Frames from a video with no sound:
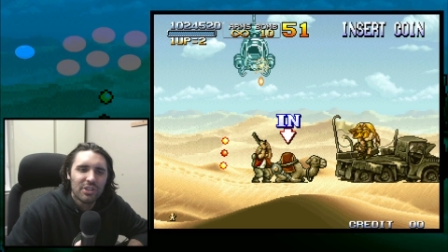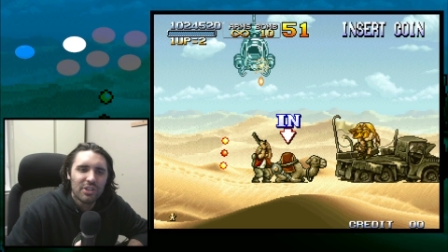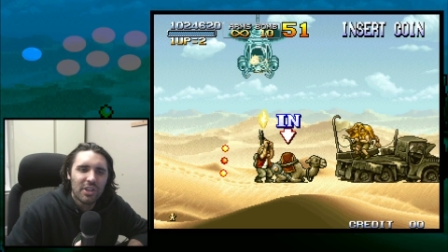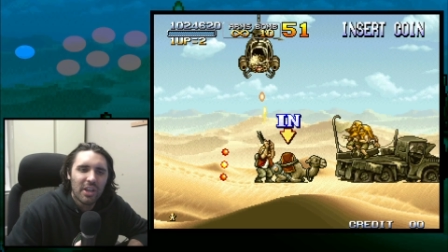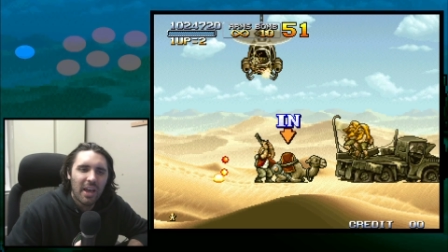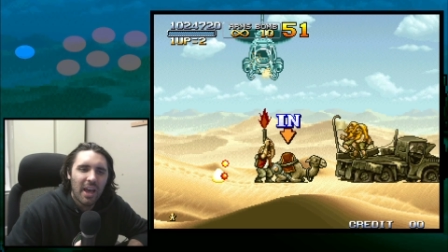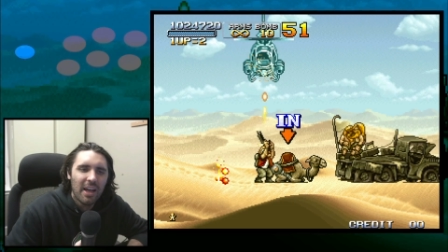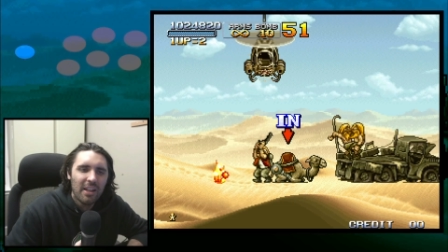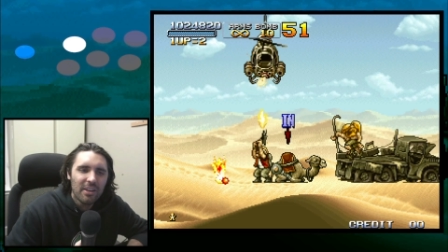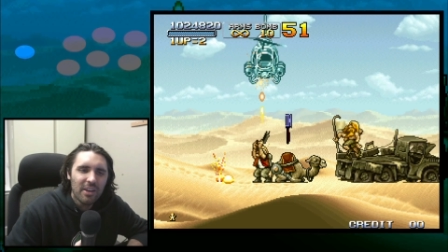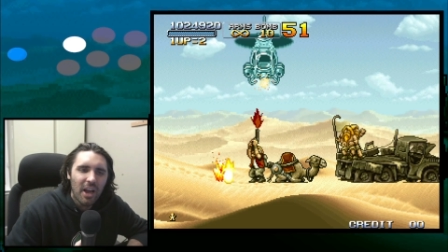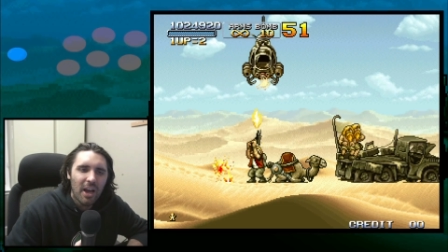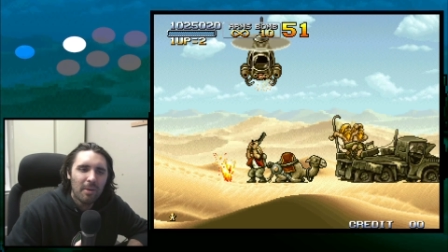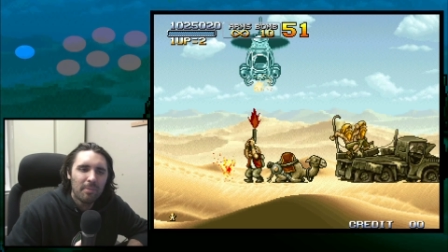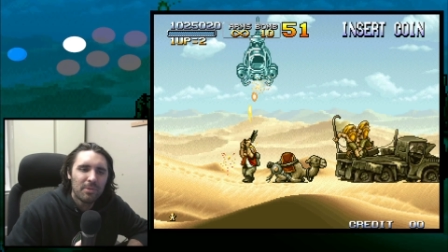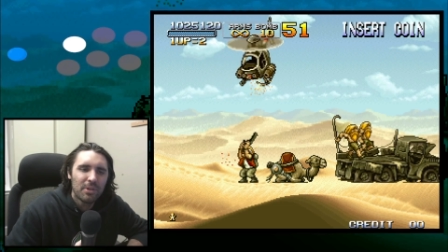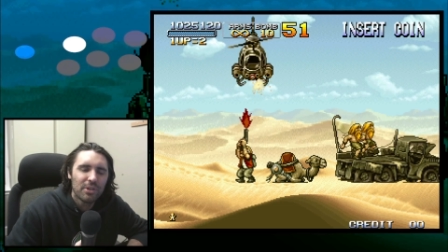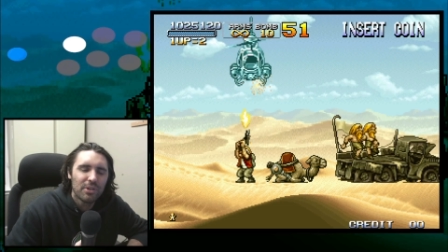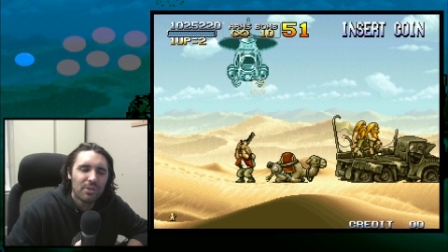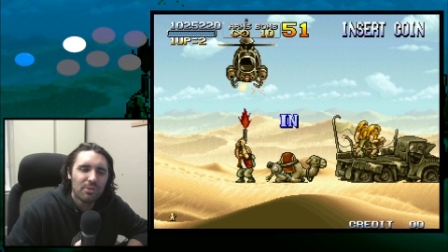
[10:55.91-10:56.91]
The
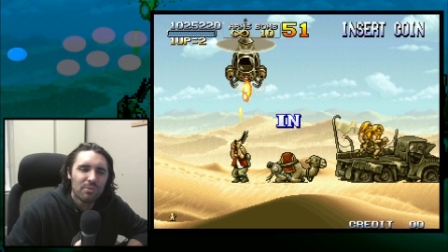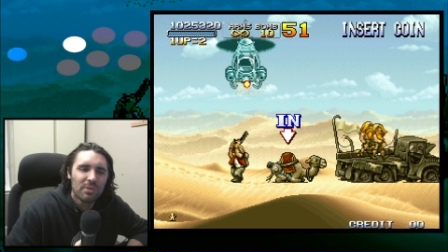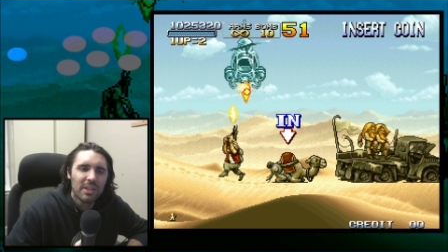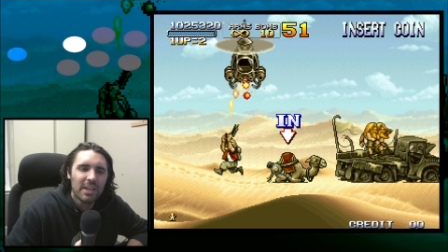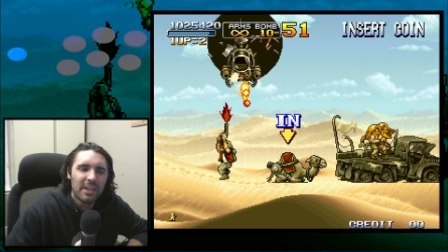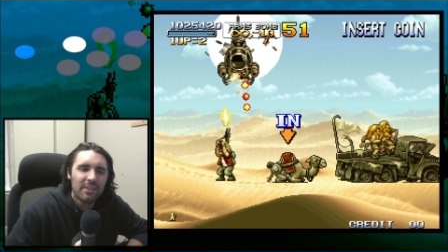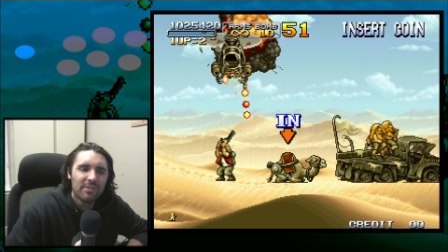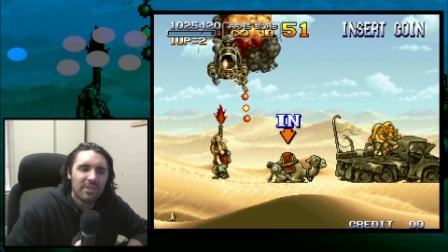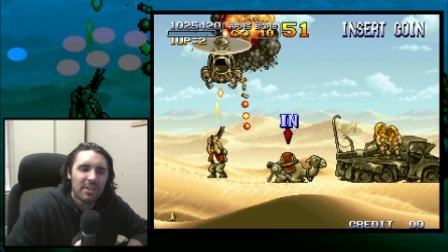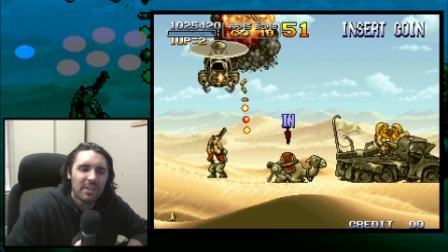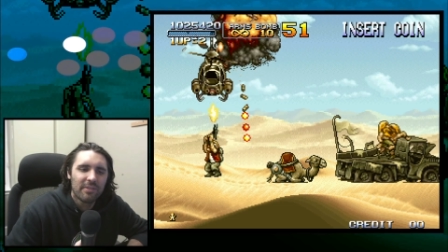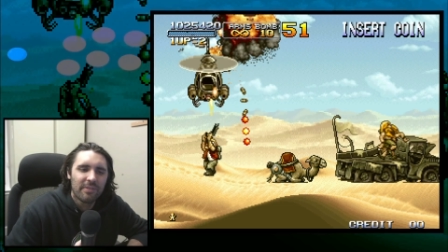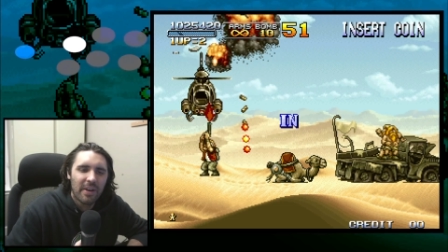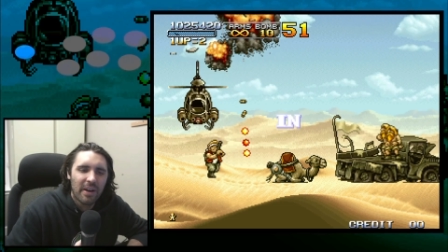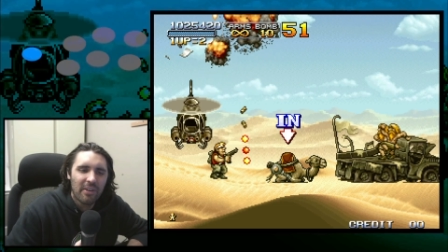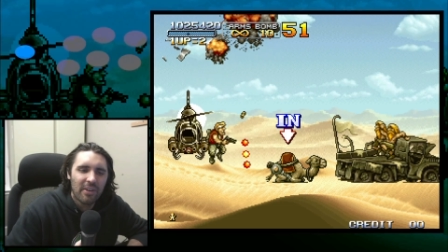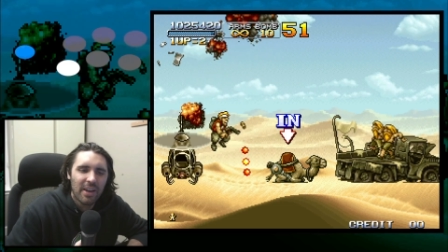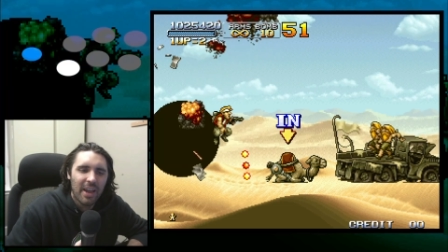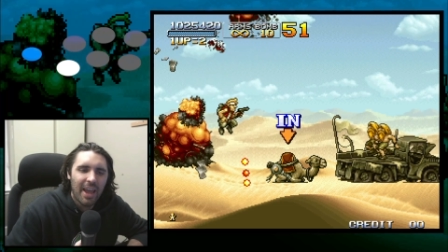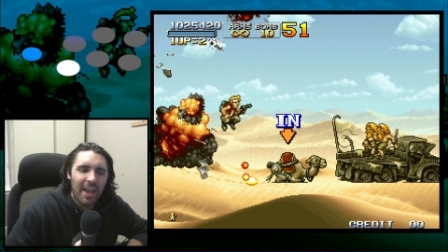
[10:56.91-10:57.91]
helicopter you leave till the
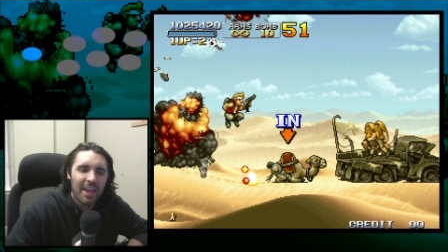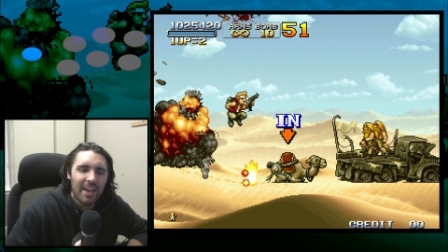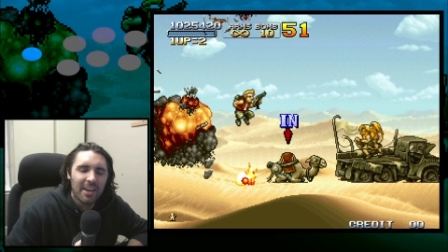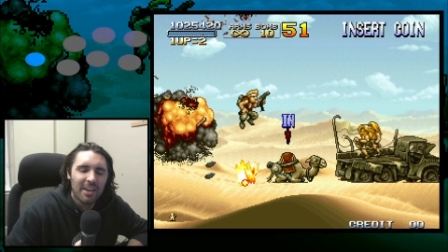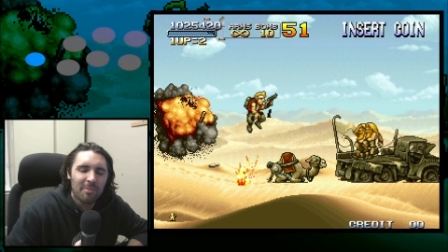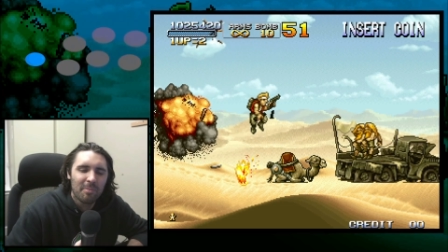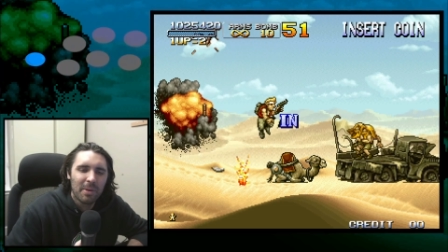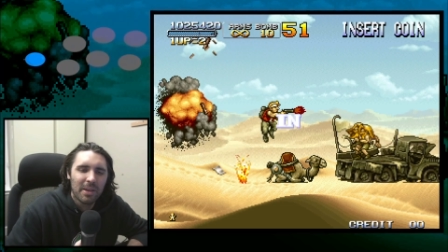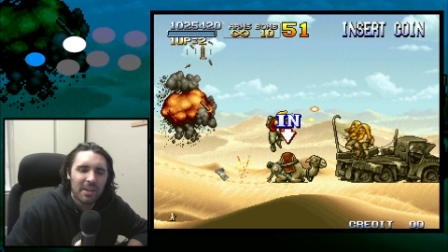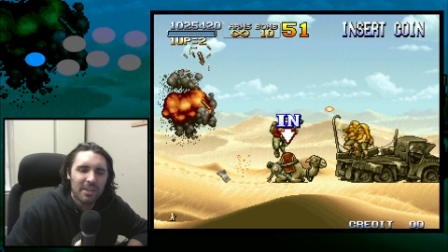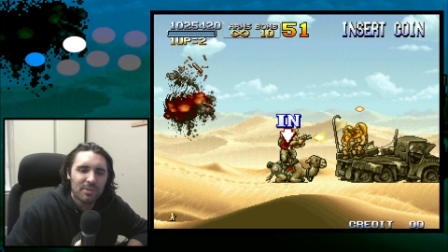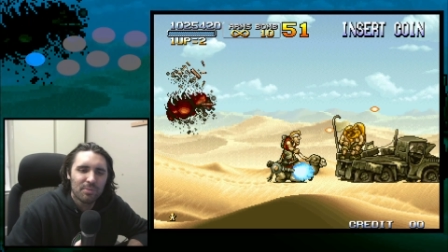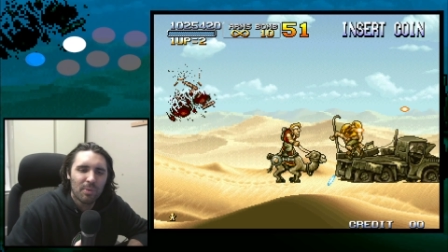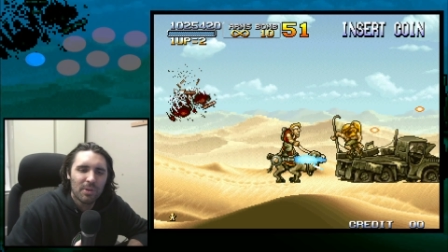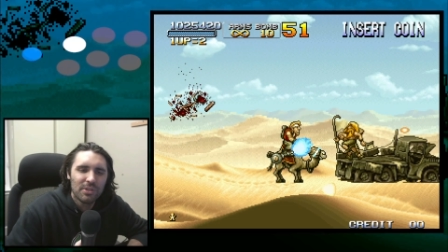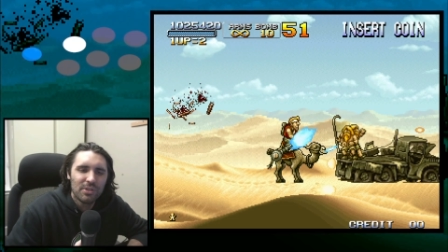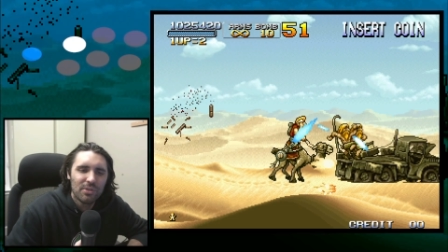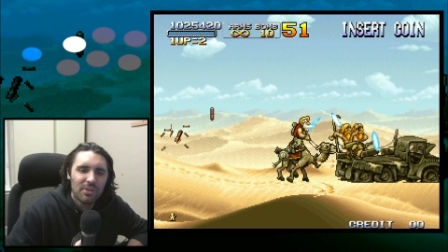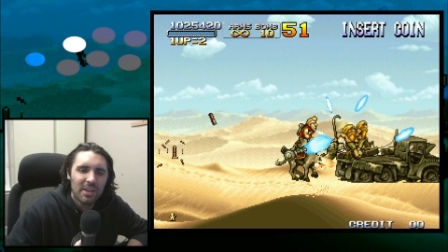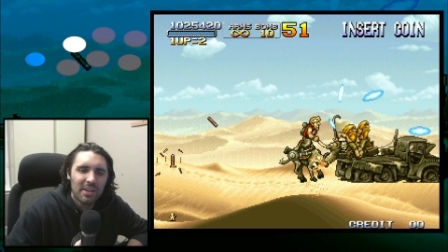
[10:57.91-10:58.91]
very end because
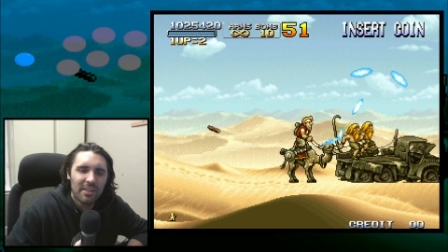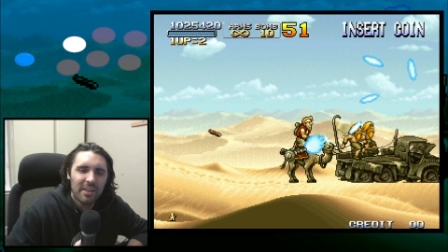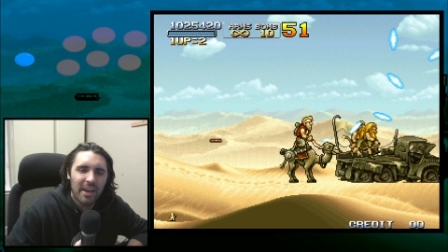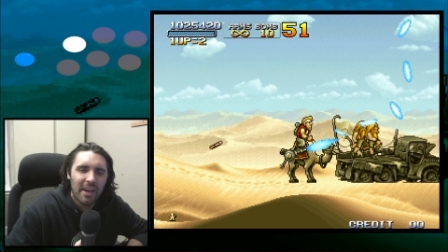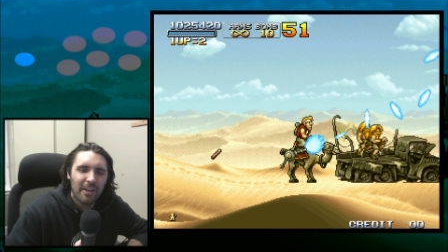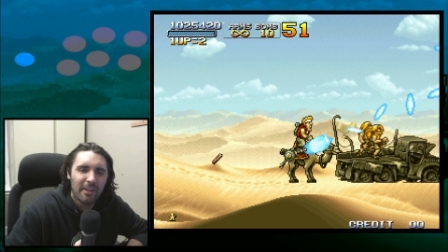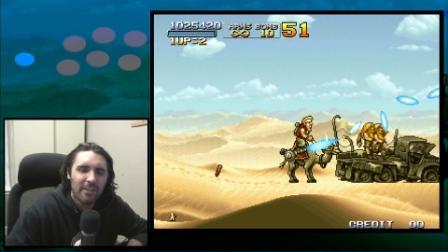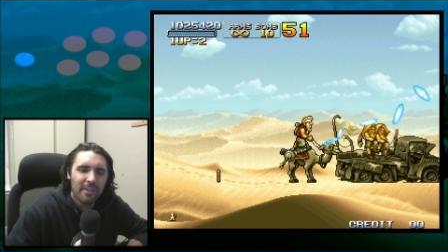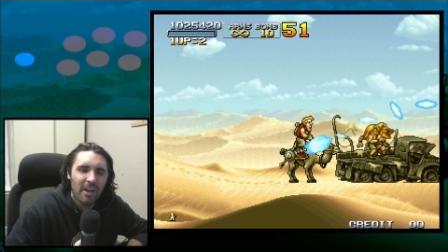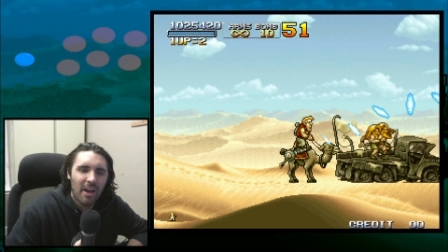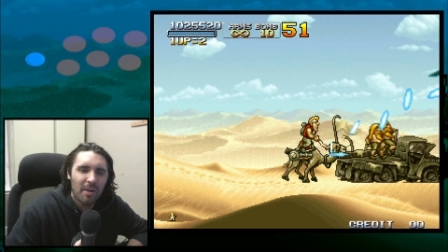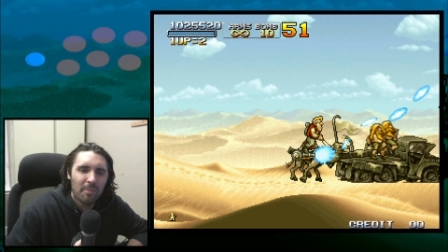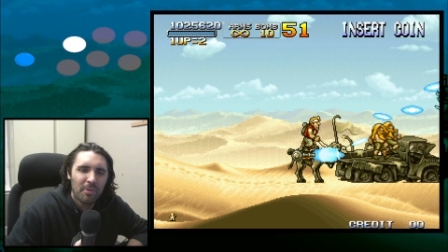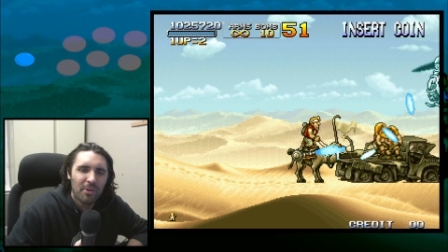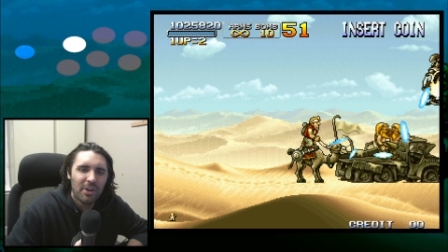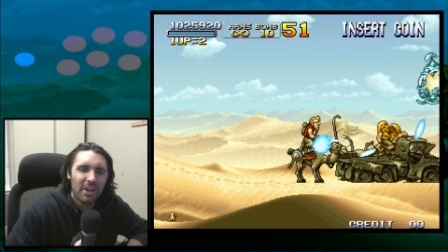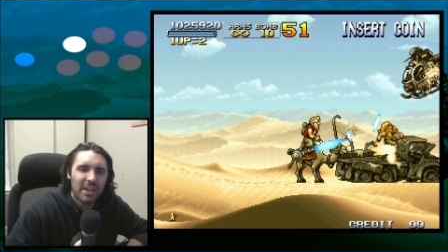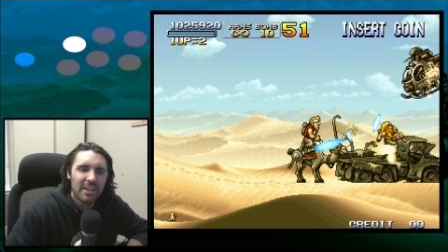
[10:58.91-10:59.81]
once you kill the helicopter,